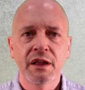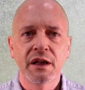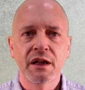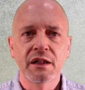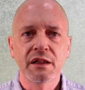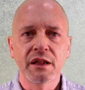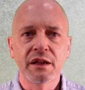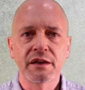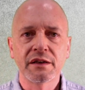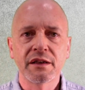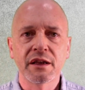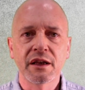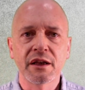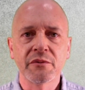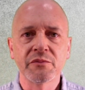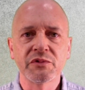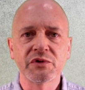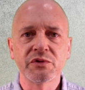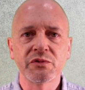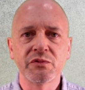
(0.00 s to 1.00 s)
A lot of
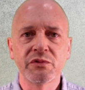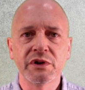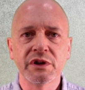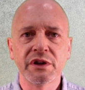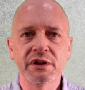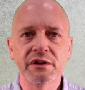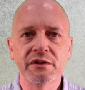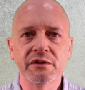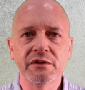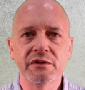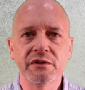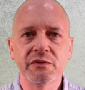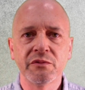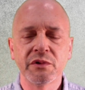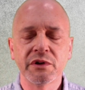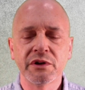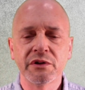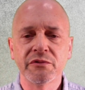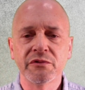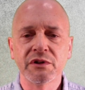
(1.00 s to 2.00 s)
times when
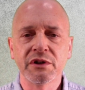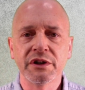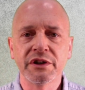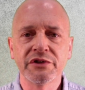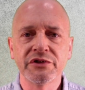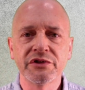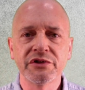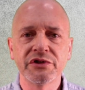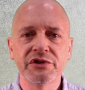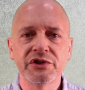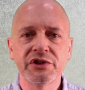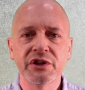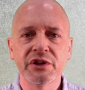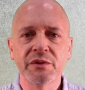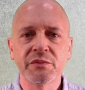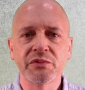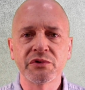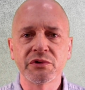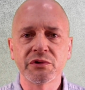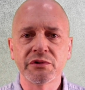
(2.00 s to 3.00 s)
we're in relationships